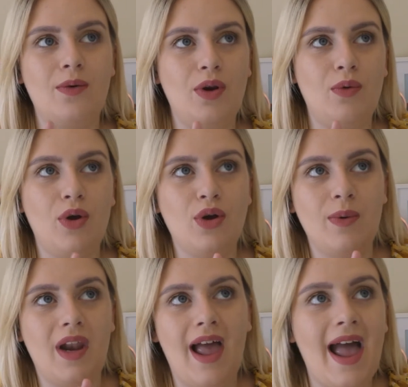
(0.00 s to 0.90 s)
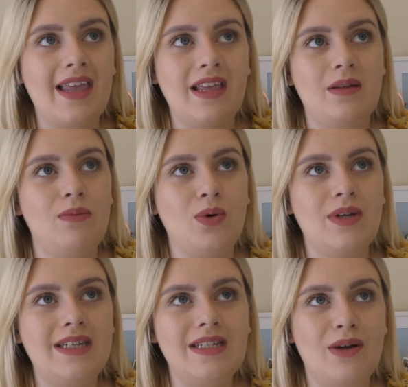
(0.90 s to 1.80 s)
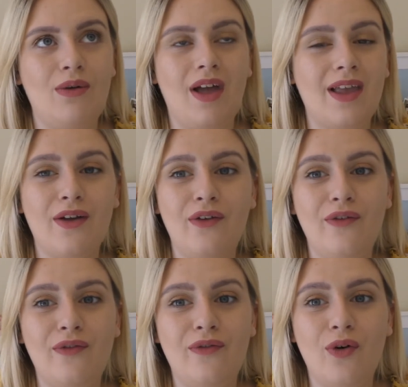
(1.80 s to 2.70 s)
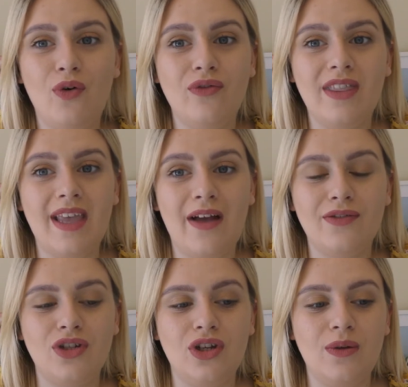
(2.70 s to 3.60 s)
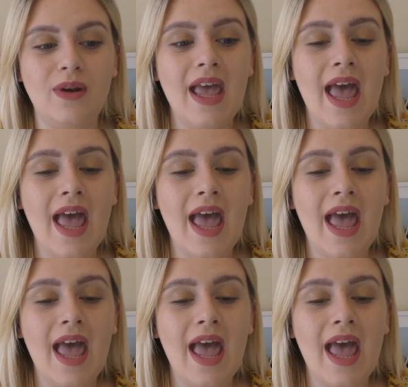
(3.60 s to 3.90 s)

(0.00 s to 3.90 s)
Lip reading: when I woke up at like 8 in the morning till like 4 in the afternoon,